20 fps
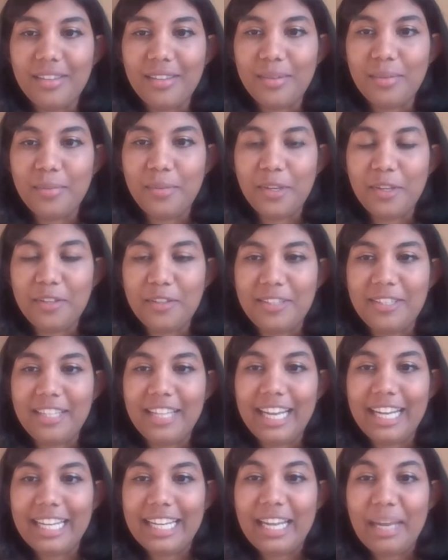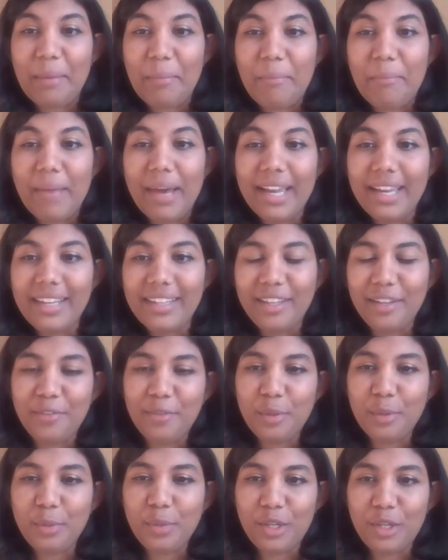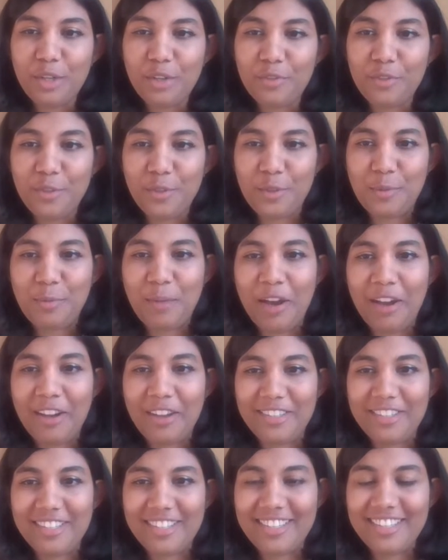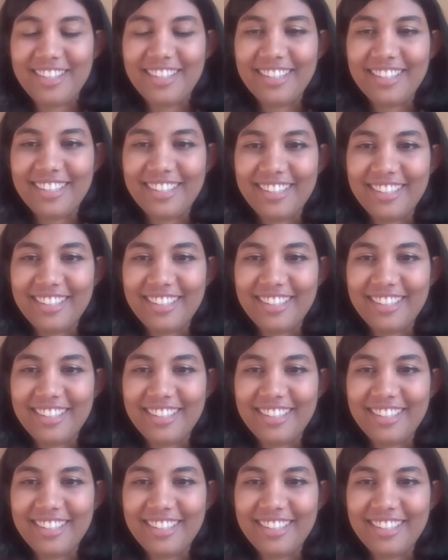because data might give you one of those powers.